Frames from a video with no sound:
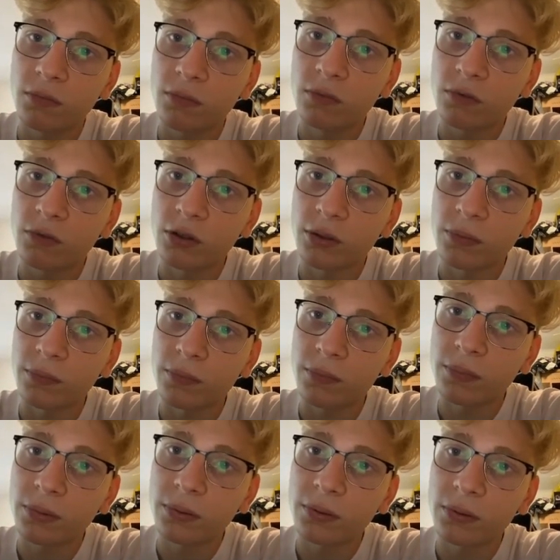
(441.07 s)

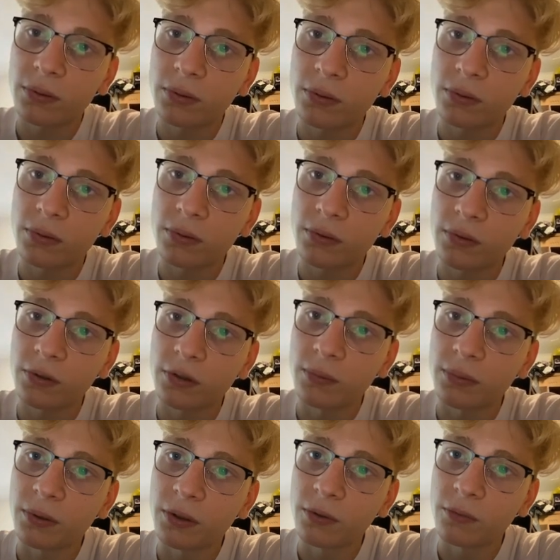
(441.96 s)
jump
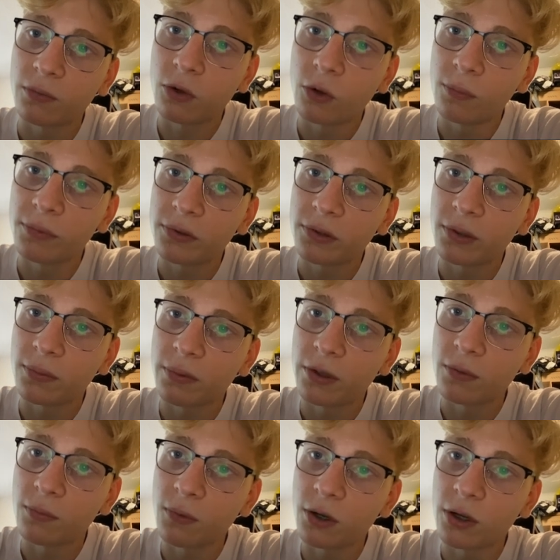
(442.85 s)
skipping, rope skipping,
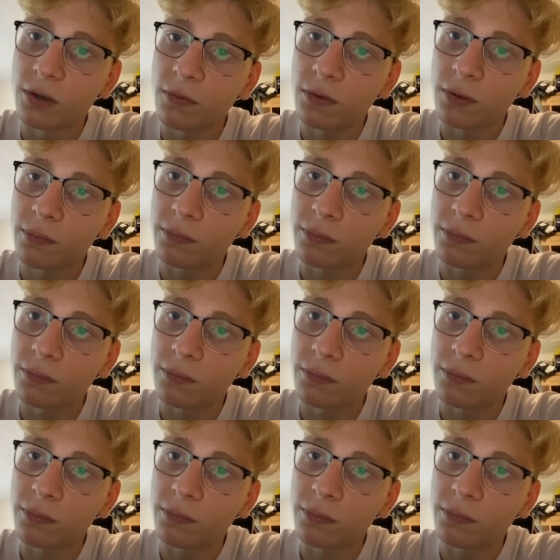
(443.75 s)
whatever.